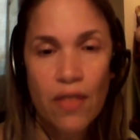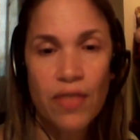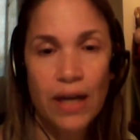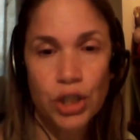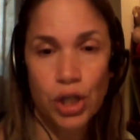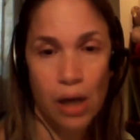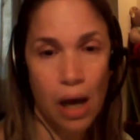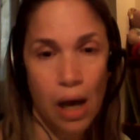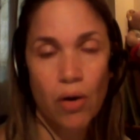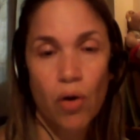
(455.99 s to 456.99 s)
that
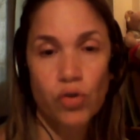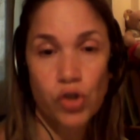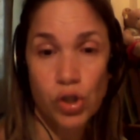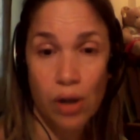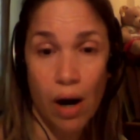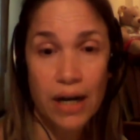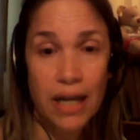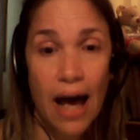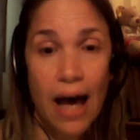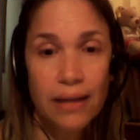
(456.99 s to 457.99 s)
Chicago started
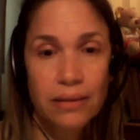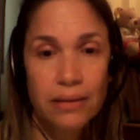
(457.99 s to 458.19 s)
at,